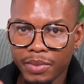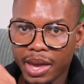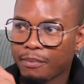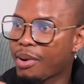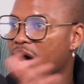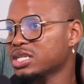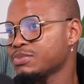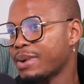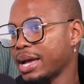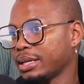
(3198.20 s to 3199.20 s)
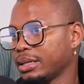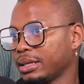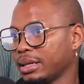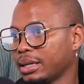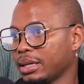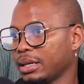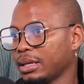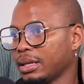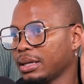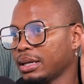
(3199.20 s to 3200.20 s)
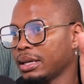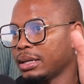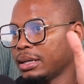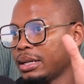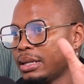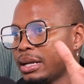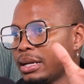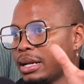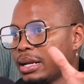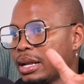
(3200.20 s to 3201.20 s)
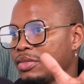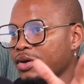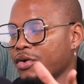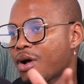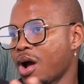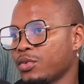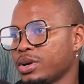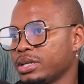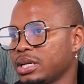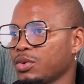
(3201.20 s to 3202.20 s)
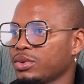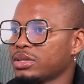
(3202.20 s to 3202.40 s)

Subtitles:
a pass-by in the crowd when dealing with